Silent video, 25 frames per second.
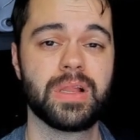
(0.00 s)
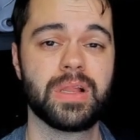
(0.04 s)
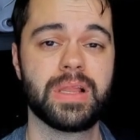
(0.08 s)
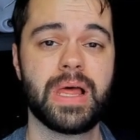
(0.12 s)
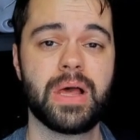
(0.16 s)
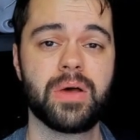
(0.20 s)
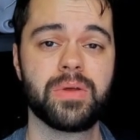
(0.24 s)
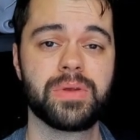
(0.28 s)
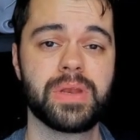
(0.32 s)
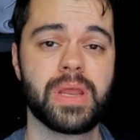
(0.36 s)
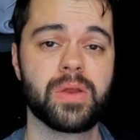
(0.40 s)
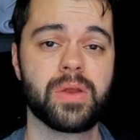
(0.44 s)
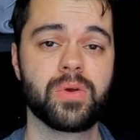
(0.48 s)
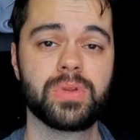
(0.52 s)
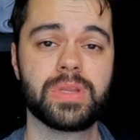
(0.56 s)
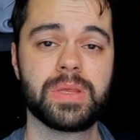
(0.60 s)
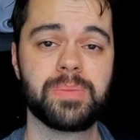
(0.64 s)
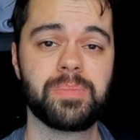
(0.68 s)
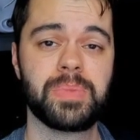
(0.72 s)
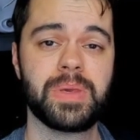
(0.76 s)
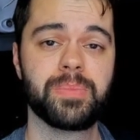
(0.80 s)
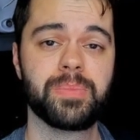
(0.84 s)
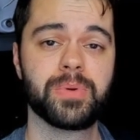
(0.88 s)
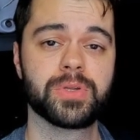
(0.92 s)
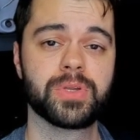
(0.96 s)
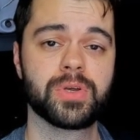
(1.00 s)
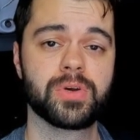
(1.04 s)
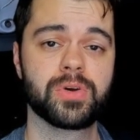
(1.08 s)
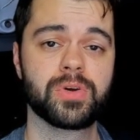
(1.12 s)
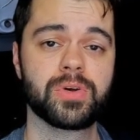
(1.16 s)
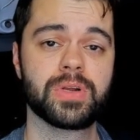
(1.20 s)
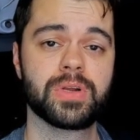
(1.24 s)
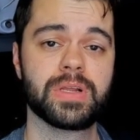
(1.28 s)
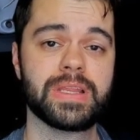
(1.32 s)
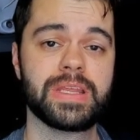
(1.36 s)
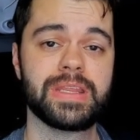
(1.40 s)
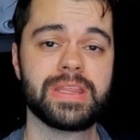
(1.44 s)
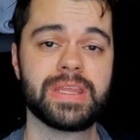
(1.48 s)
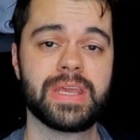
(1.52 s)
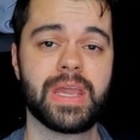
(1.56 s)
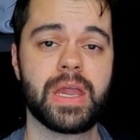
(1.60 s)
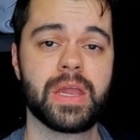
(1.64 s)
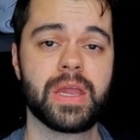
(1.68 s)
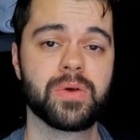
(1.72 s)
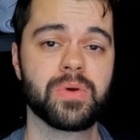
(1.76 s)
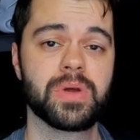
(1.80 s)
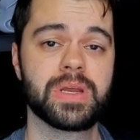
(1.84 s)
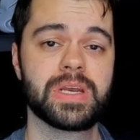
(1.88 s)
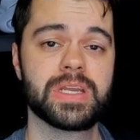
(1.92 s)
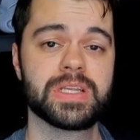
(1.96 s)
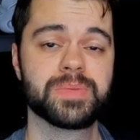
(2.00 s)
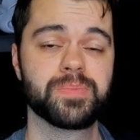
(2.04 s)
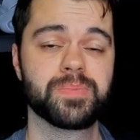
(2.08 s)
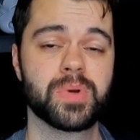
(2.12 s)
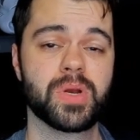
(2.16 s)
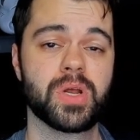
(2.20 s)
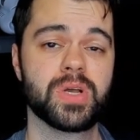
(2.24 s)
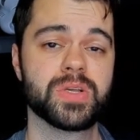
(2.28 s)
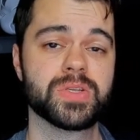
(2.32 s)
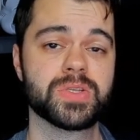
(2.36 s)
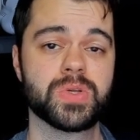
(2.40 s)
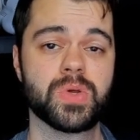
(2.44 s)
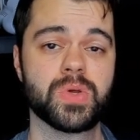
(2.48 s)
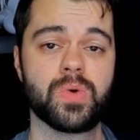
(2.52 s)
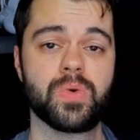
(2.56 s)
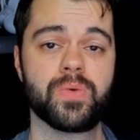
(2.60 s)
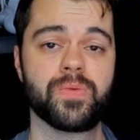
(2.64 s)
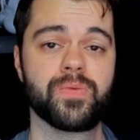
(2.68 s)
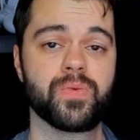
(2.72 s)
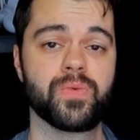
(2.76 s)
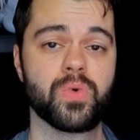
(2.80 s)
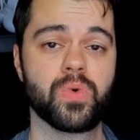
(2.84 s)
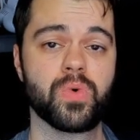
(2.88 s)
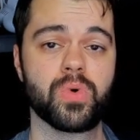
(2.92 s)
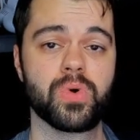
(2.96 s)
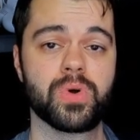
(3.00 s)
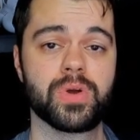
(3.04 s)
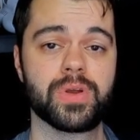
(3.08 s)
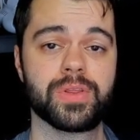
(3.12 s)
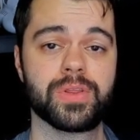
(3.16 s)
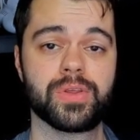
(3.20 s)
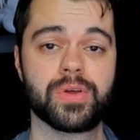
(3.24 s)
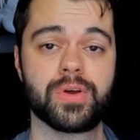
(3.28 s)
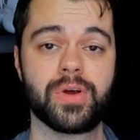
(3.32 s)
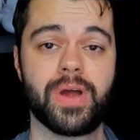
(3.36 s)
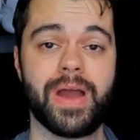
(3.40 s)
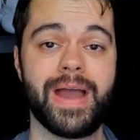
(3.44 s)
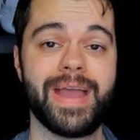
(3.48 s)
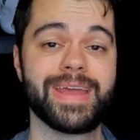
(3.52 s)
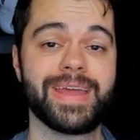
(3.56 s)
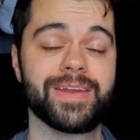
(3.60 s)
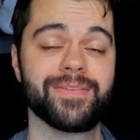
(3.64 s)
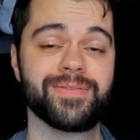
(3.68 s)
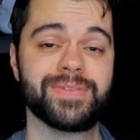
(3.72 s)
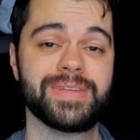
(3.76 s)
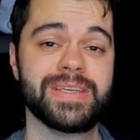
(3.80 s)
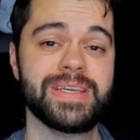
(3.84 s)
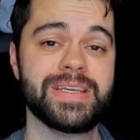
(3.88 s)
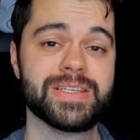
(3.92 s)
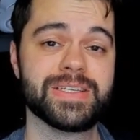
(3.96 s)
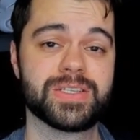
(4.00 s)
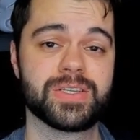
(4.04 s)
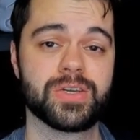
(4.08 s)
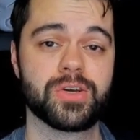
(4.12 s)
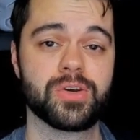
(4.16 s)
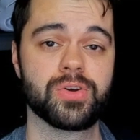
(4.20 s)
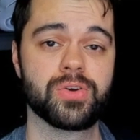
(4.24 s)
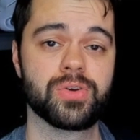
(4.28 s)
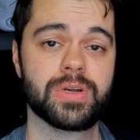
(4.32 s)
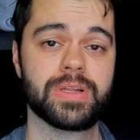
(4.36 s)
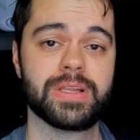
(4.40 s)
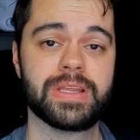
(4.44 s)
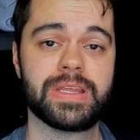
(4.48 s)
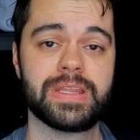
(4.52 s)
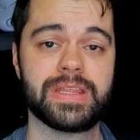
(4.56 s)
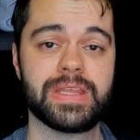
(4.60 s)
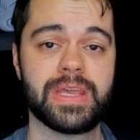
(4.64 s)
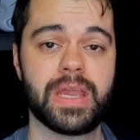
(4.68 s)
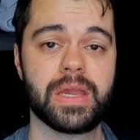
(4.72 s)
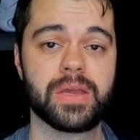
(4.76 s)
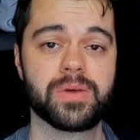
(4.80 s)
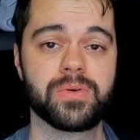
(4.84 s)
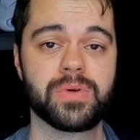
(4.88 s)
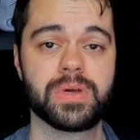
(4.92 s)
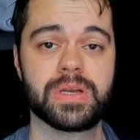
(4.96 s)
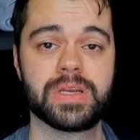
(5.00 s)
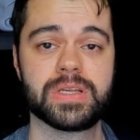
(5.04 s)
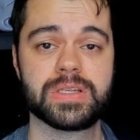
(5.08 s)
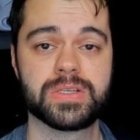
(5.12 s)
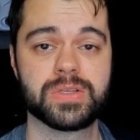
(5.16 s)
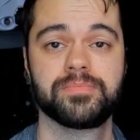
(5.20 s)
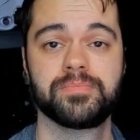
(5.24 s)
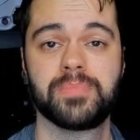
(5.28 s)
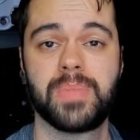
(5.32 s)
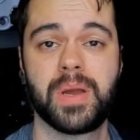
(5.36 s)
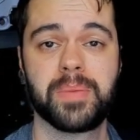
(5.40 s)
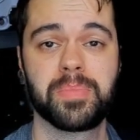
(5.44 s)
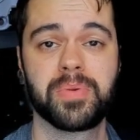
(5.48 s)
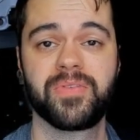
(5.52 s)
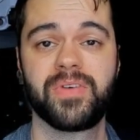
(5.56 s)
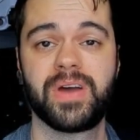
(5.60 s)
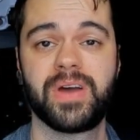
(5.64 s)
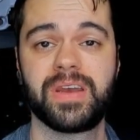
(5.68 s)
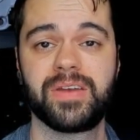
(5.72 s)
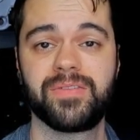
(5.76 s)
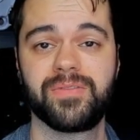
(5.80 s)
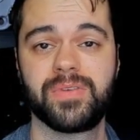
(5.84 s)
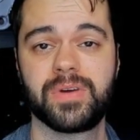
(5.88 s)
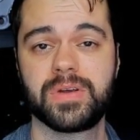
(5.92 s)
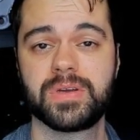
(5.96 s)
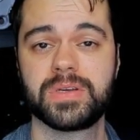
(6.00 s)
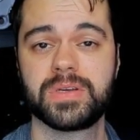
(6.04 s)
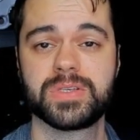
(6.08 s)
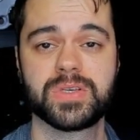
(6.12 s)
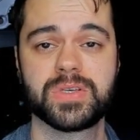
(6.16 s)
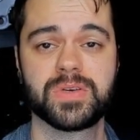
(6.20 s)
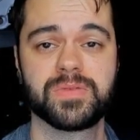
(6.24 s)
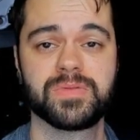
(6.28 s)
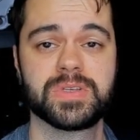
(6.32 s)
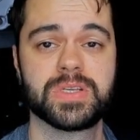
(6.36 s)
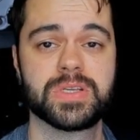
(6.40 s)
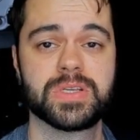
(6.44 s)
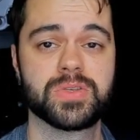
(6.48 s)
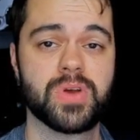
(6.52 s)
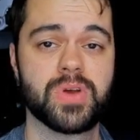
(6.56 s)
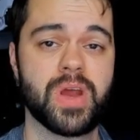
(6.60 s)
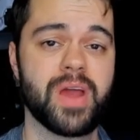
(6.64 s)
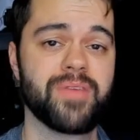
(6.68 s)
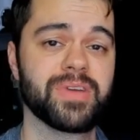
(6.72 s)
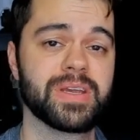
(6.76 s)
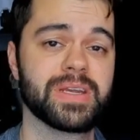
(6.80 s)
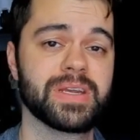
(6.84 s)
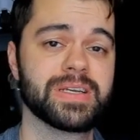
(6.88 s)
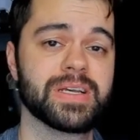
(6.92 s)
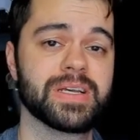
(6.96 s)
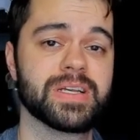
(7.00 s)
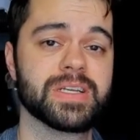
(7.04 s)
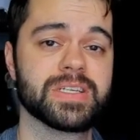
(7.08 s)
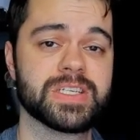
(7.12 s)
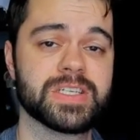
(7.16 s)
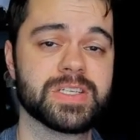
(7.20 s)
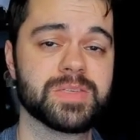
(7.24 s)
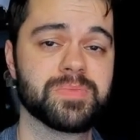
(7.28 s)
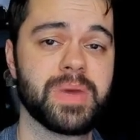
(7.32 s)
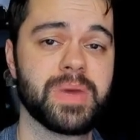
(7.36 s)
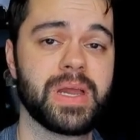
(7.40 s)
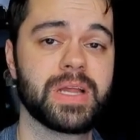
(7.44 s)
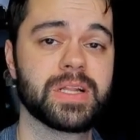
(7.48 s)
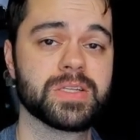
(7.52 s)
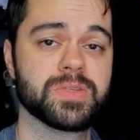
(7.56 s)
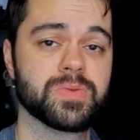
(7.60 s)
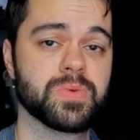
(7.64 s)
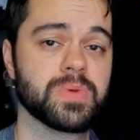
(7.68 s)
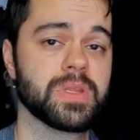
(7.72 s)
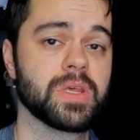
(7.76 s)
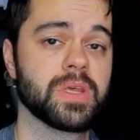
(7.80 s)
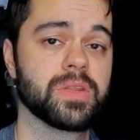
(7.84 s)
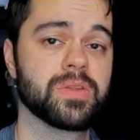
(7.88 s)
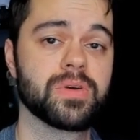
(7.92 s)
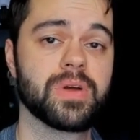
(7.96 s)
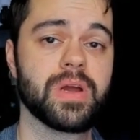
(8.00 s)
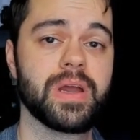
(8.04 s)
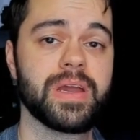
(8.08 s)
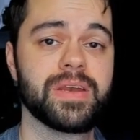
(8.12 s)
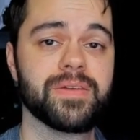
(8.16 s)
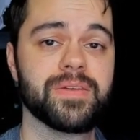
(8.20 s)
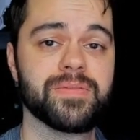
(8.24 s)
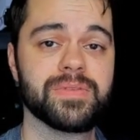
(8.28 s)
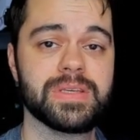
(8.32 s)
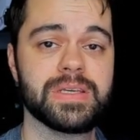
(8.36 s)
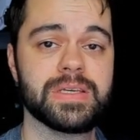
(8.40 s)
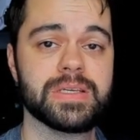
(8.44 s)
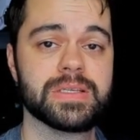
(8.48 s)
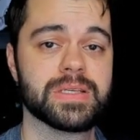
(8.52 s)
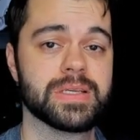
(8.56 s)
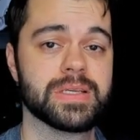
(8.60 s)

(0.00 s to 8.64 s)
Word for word: allow not only people to earn Alethea AI credits, but also for their iNFTs to earn Alethea AI credits by providing various services or having intelligence battles with other iNFTs,